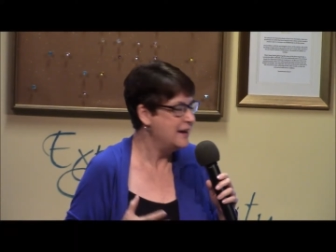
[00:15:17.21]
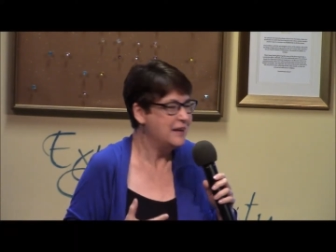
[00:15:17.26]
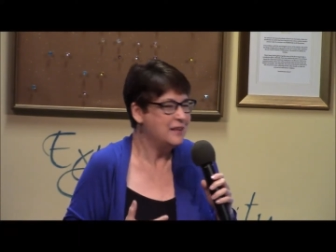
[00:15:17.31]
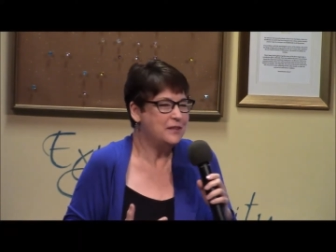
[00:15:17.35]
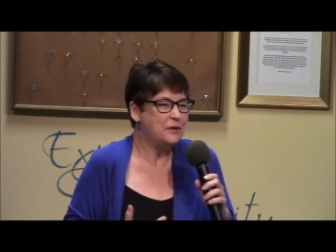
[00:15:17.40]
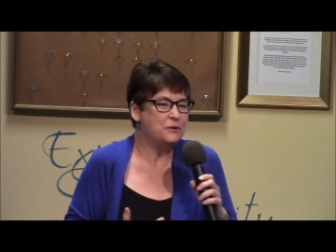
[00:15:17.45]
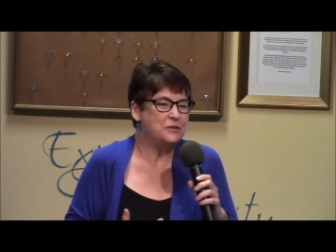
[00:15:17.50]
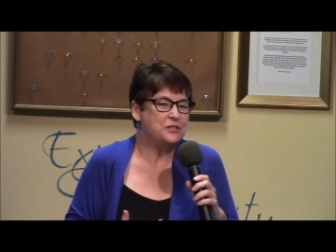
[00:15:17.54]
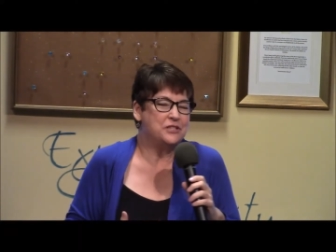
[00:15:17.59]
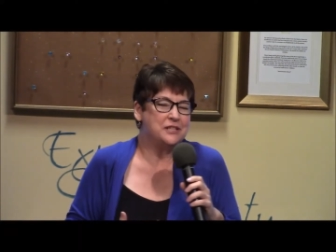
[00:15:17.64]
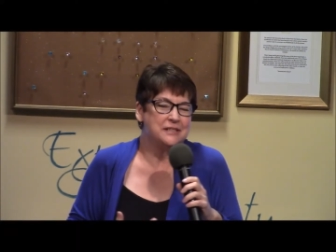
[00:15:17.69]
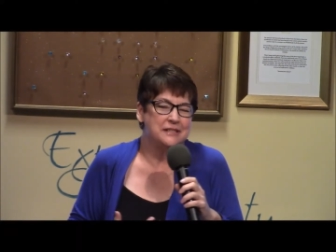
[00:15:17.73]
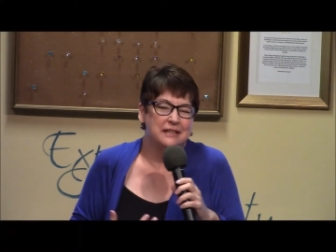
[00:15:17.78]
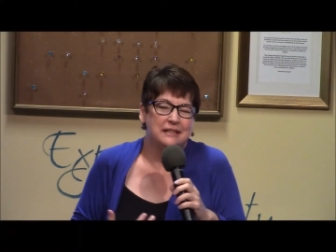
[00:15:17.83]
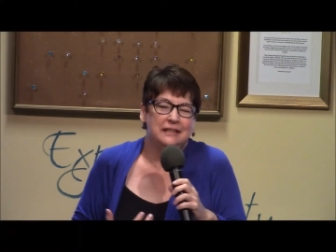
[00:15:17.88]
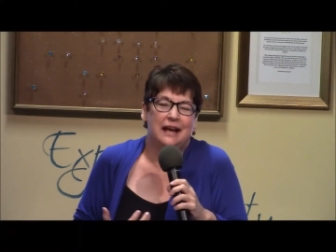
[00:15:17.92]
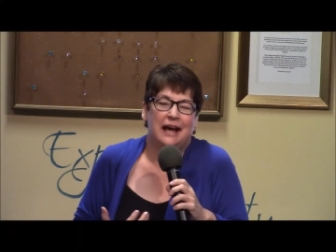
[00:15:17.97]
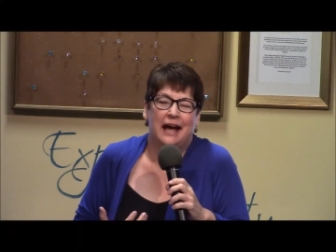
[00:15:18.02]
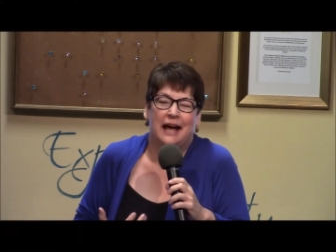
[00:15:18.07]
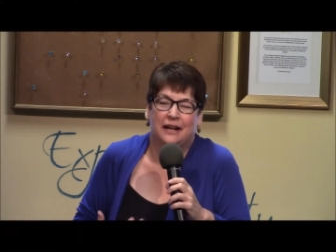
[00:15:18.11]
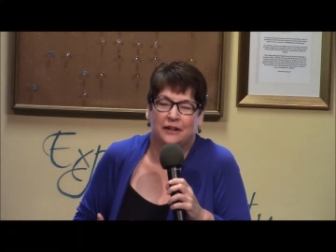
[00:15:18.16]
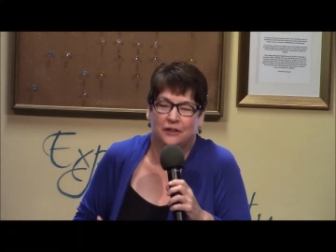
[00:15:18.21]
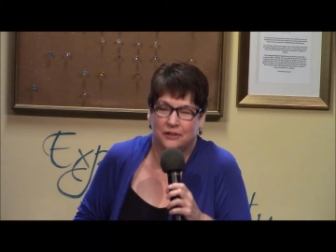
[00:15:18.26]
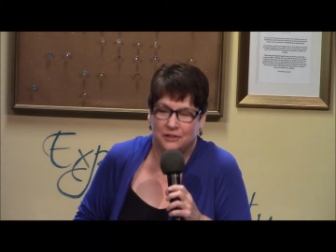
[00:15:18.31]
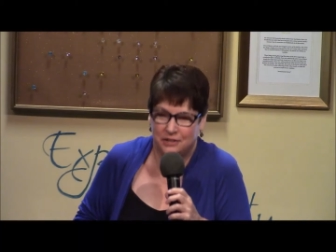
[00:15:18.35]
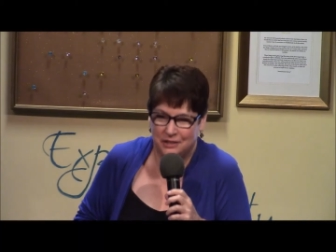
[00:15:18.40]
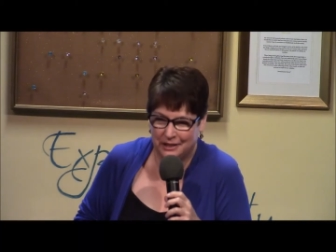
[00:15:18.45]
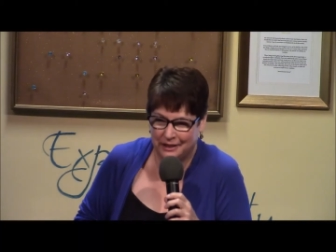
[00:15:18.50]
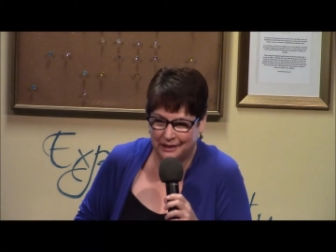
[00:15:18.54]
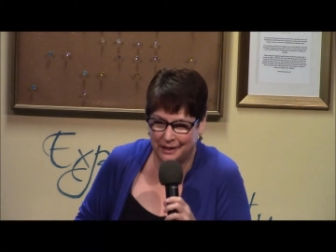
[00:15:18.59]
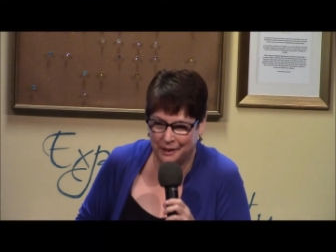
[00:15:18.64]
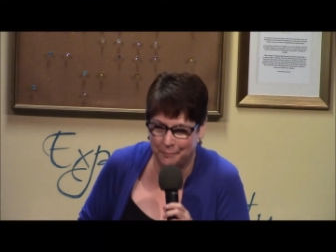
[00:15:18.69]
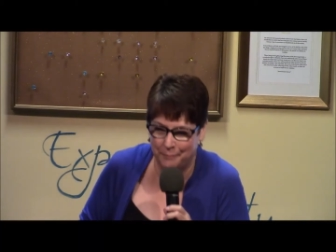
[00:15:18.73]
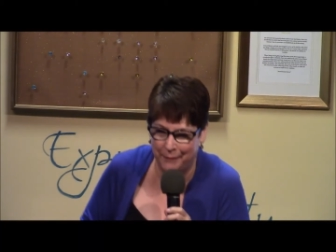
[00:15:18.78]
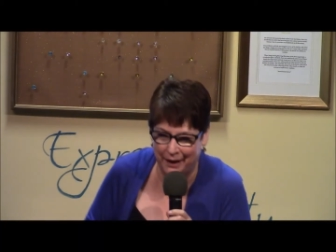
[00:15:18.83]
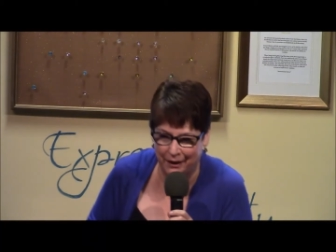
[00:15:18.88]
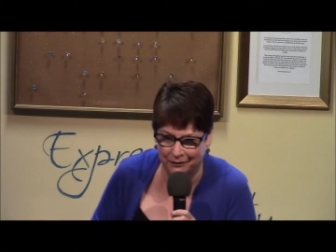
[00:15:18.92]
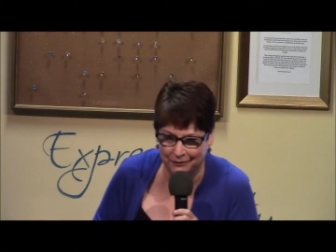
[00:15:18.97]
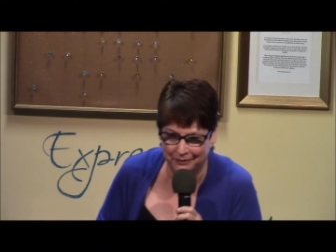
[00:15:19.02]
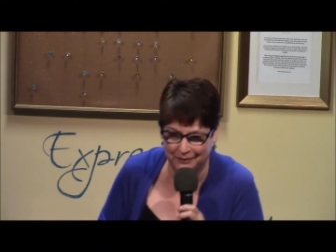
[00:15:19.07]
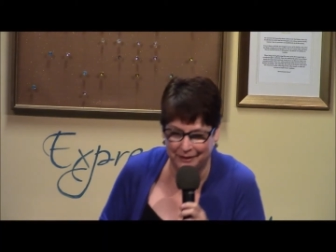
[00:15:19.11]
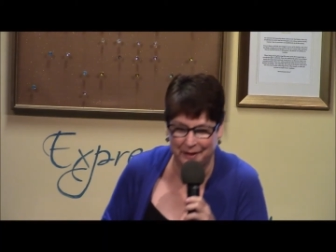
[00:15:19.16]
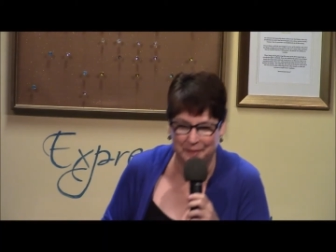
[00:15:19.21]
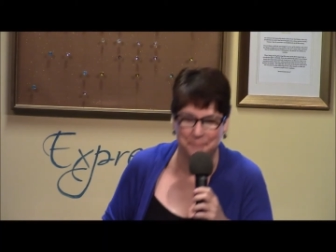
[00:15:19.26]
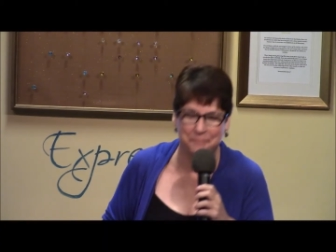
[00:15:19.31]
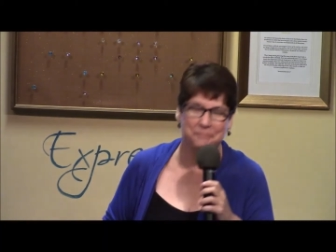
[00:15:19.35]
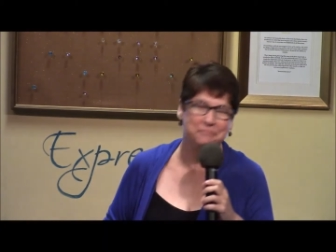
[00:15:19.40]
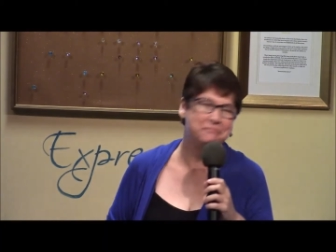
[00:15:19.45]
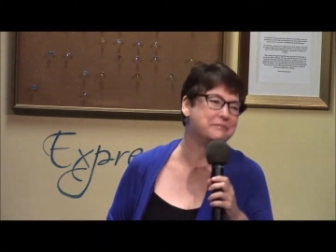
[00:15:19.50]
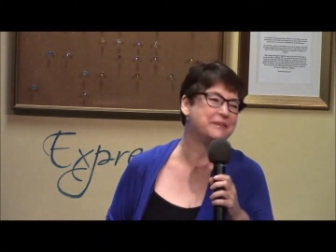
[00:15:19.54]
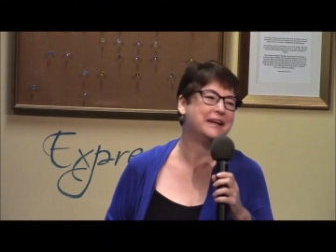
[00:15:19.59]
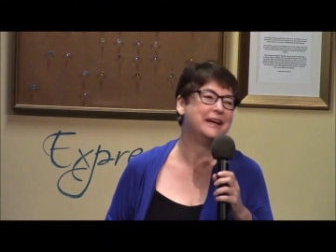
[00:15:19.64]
There was just an energy about them.